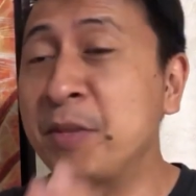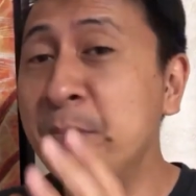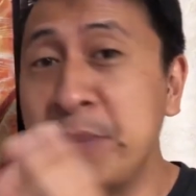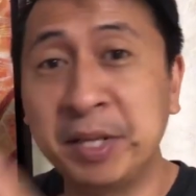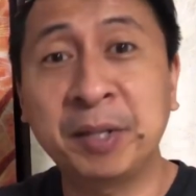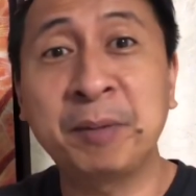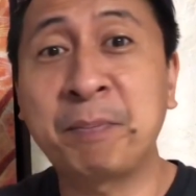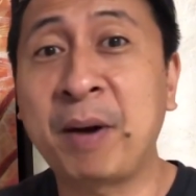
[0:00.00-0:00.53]
In the
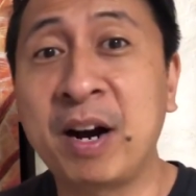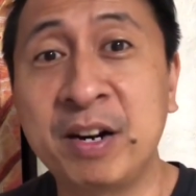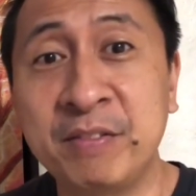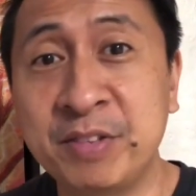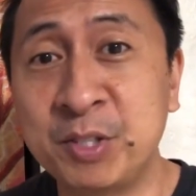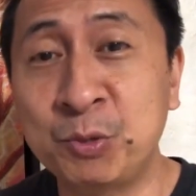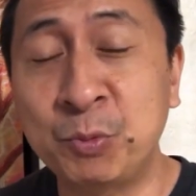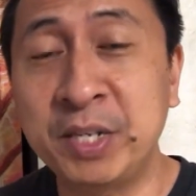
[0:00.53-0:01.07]
middle
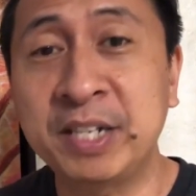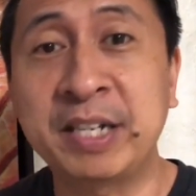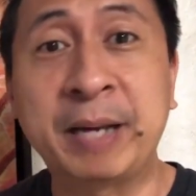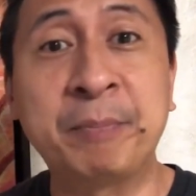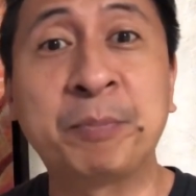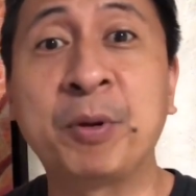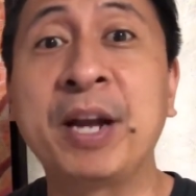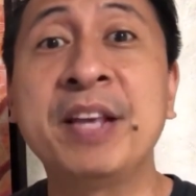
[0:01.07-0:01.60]
part of this
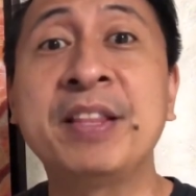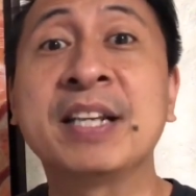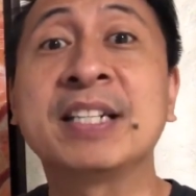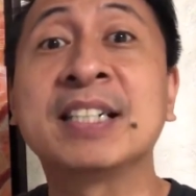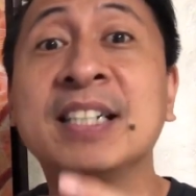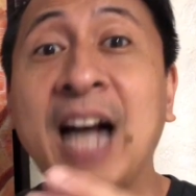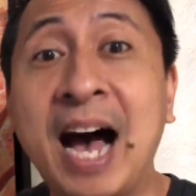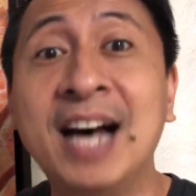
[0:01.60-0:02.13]
week, I pray
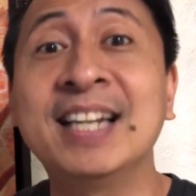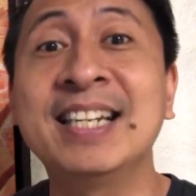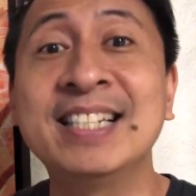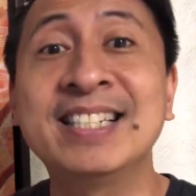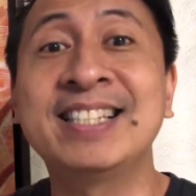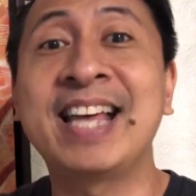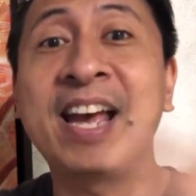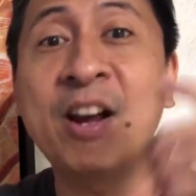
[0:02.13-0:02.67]
that
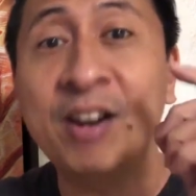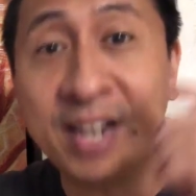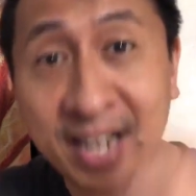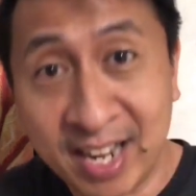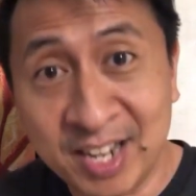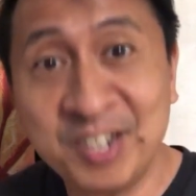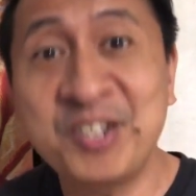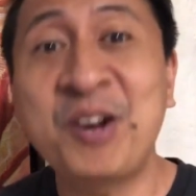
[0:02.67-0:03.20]
God is there
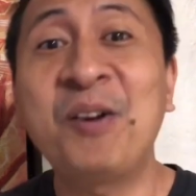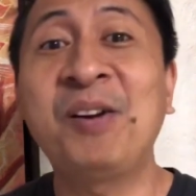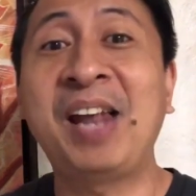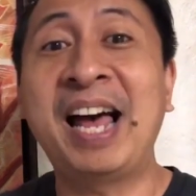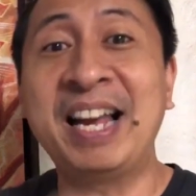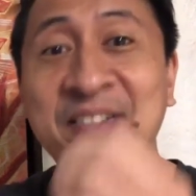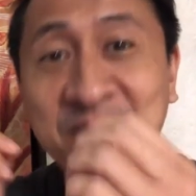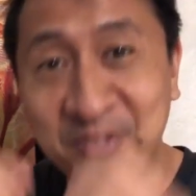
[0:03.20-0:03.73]
in
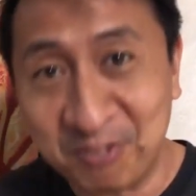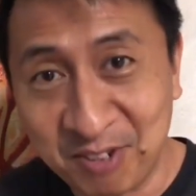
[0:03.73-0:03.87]
your life